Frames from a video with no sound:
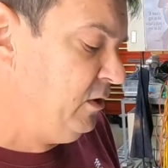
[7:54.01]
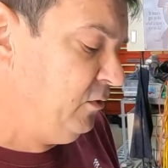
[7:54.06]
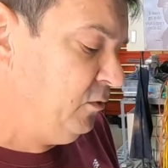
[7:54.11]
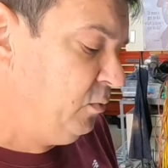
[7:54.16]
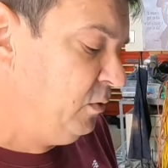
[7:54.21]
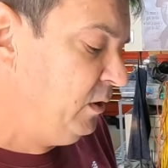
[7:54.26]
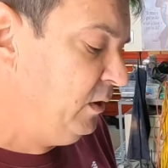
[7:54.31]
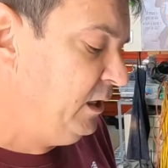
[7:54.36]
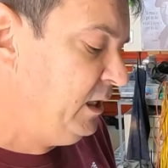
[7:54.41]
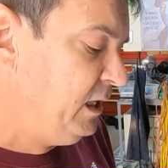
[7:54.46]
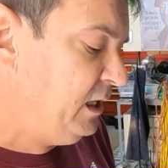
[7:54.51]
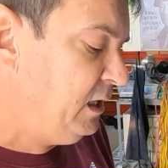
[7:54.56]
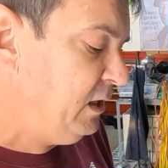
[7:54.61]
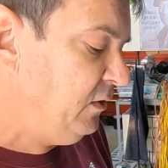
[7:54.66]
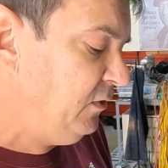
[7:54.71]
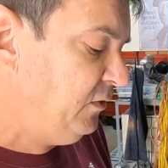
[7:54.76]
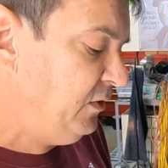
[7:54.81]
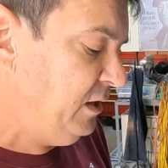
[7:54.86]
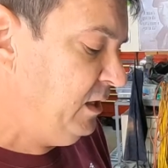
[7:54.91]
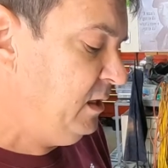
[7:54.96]
It's really
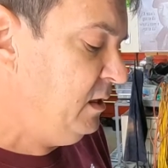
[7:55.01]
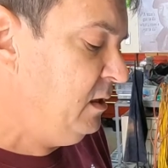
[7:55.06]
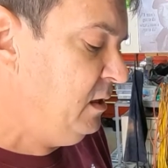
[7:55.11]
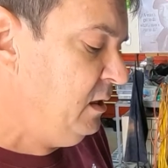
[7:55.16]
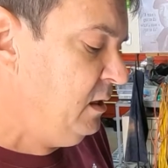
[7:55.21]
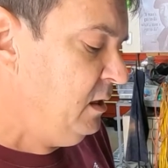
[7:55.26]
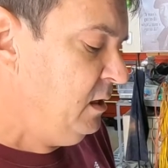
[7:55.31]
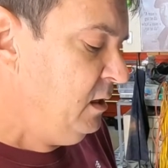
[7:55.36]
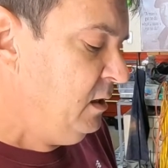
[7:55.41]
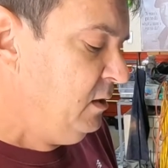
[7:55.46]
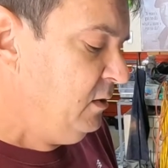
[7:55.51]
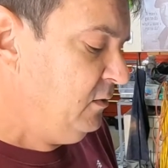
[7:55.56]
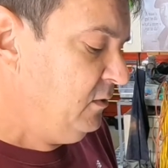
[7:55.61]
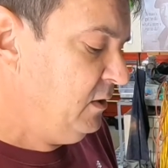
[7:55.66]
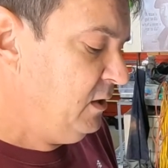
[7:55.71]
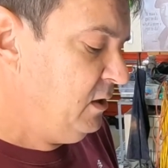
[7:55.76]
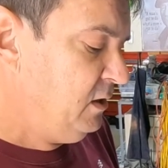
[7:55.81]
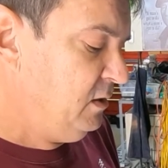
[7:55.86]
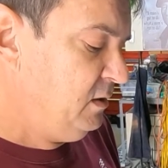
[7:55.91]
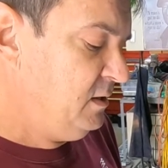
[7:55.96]
easy
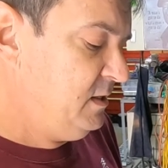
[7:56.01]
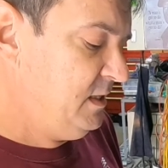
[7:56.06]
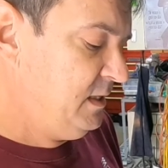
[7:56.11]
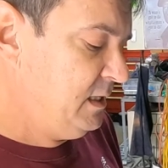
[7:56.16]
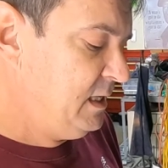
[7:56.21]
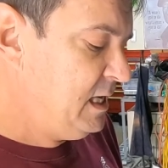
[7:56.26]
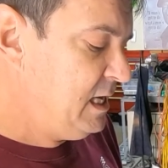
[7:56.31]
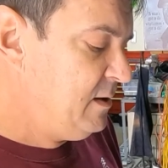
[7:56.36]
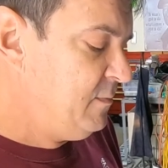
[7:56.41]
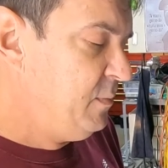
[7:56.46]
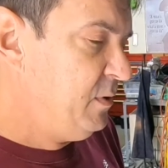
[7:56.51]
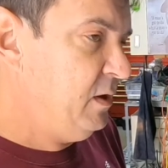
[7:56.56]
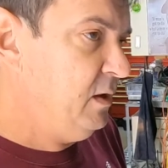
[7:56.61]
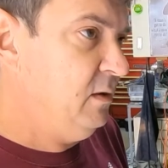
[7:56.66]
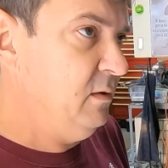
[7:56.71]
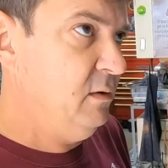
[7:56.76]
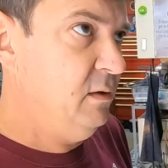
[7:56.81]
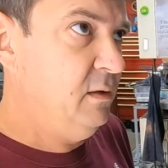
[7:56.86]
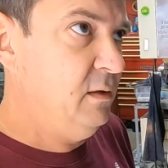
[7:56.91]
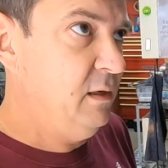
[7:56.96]
to keep
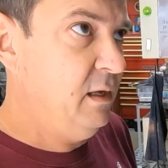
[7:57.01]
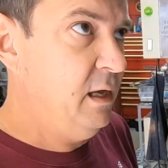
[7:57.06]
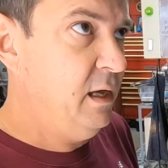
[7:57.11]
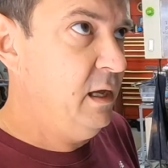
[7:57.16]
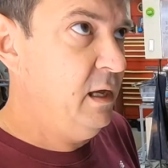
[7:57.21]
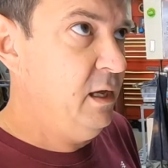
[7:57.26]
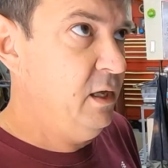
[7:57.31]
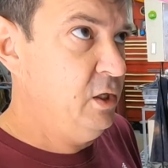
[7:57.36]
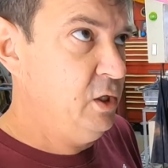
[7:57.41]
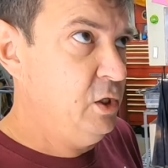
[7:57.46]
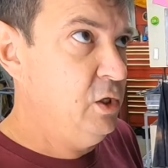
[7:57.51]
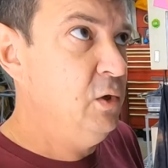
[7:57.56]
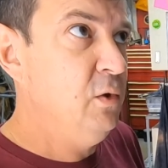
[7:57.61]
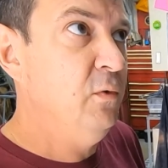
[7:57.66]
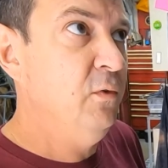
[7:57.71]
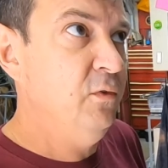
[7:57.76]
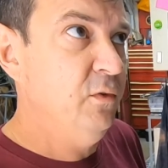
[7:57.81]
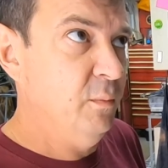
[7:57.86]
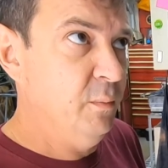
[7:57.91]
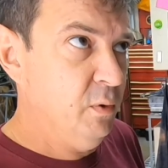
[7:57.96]
it
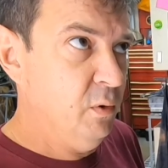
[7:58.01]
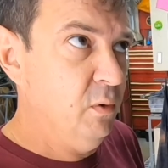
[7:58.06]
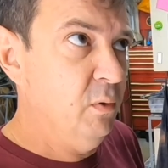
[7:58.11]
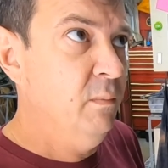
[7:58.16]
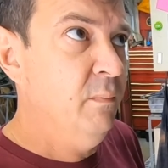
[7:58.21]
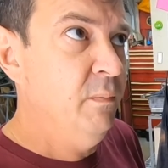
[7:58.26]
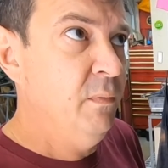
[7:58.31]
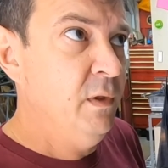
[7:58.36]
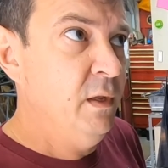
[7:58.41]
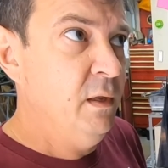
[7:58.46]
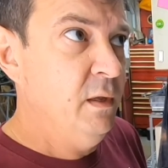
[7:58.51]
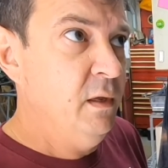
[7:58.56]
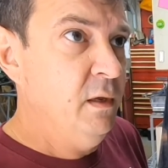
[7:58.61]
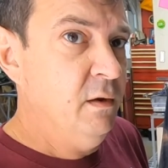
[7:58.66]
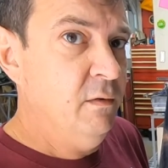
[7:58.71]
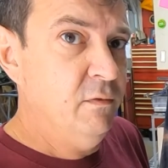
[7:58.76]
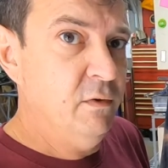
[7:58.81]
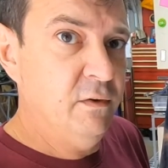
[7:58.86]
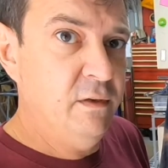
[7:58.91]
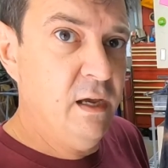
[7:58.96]
usable
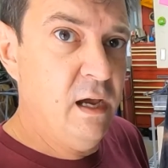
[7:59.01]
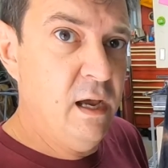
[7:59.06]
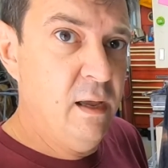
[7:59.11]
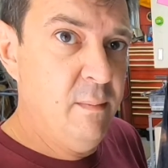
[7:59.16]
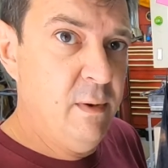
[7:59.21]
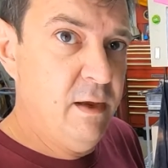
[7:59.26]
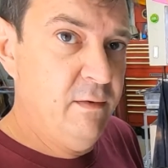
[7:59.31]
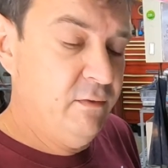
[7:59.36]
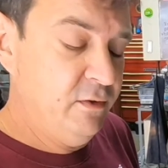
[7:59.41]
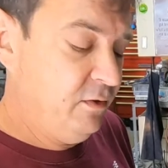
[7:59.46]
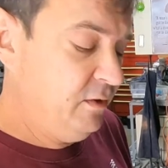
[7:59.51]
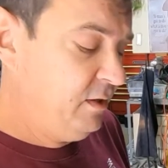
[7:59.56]
for time after